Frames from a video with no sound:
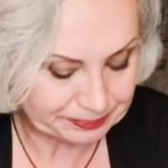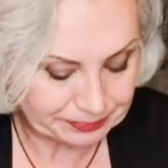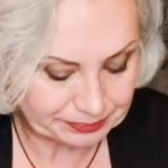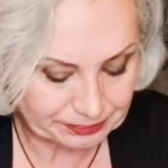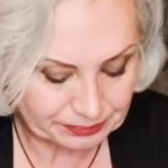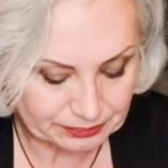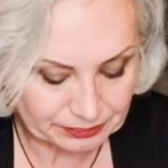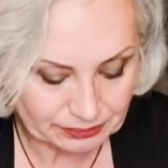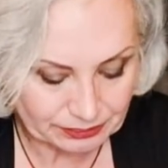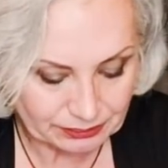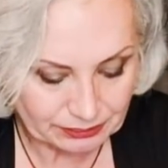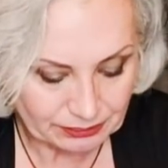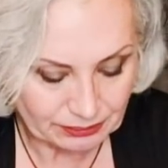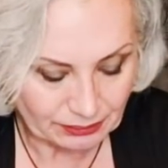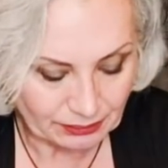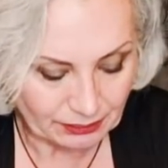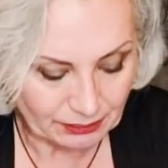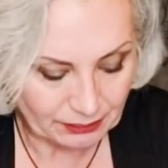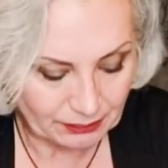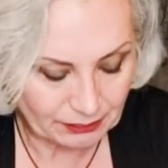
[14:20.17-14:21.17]

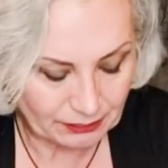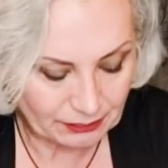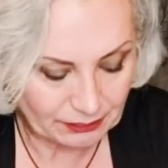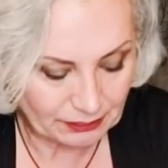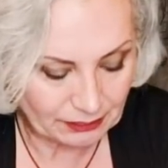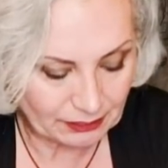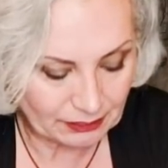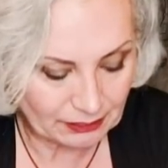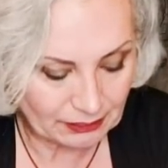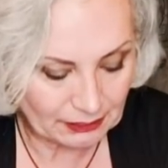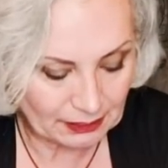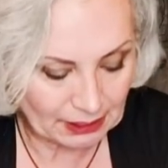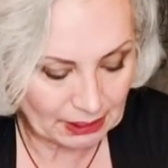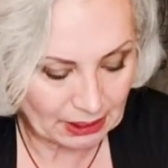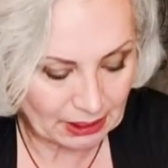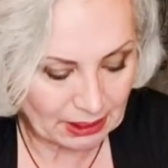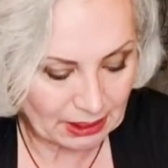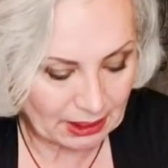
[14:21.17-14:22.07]
[no speech]